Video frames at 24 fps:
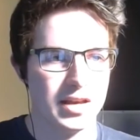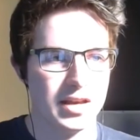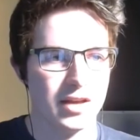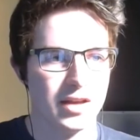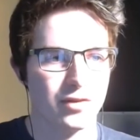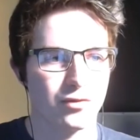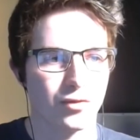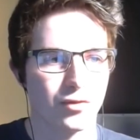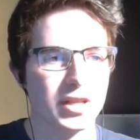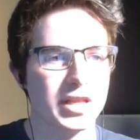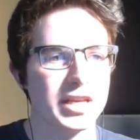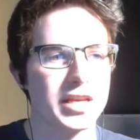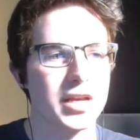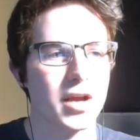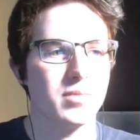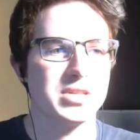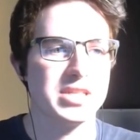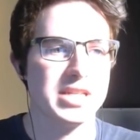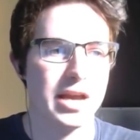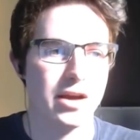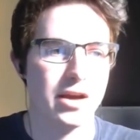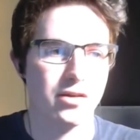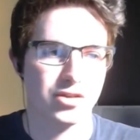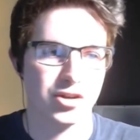It really comes
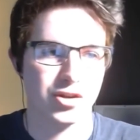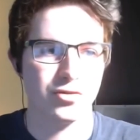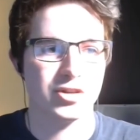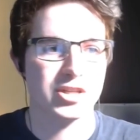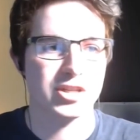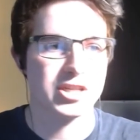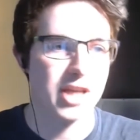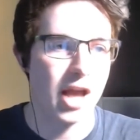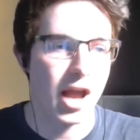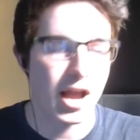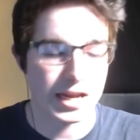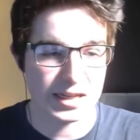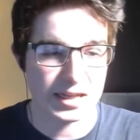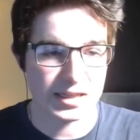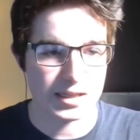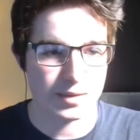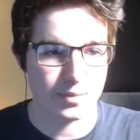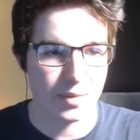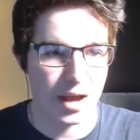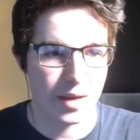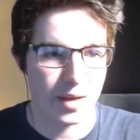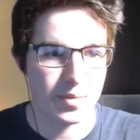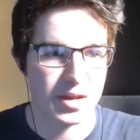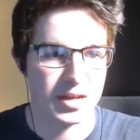down to science, in
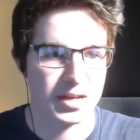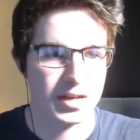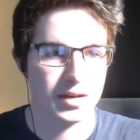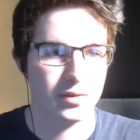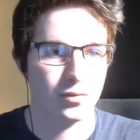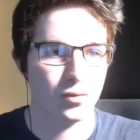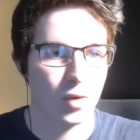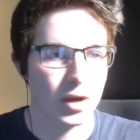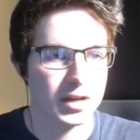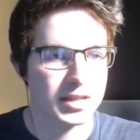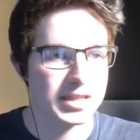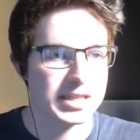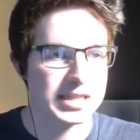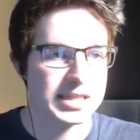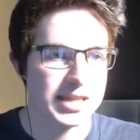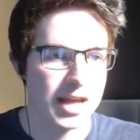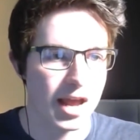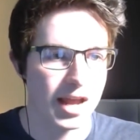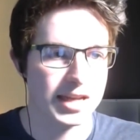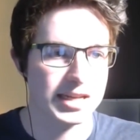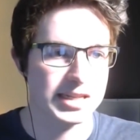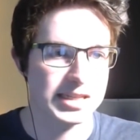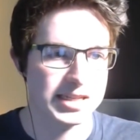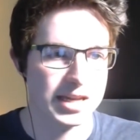my opinion. What does
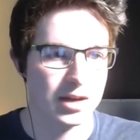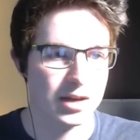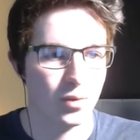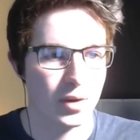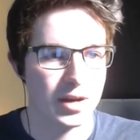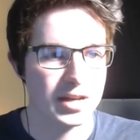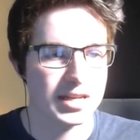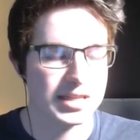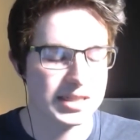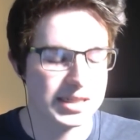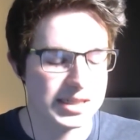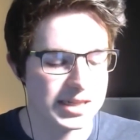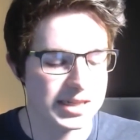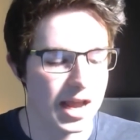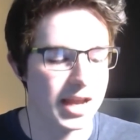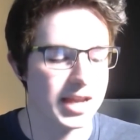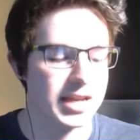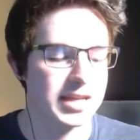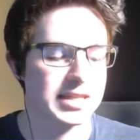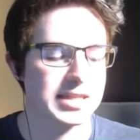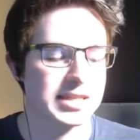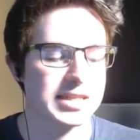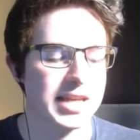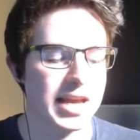science say? When does
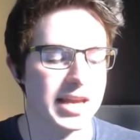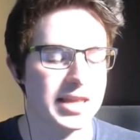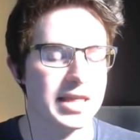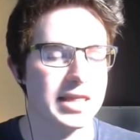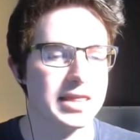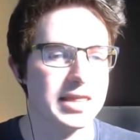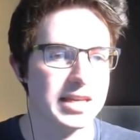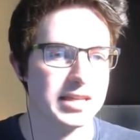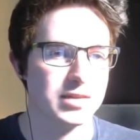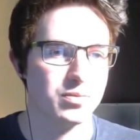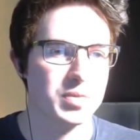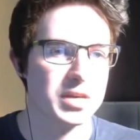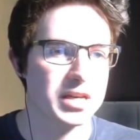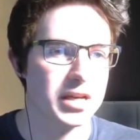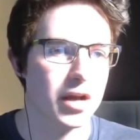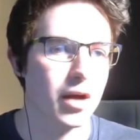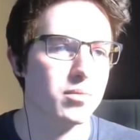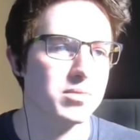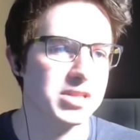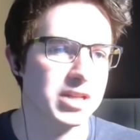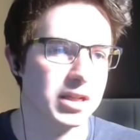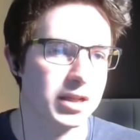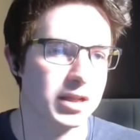science say that this becomes a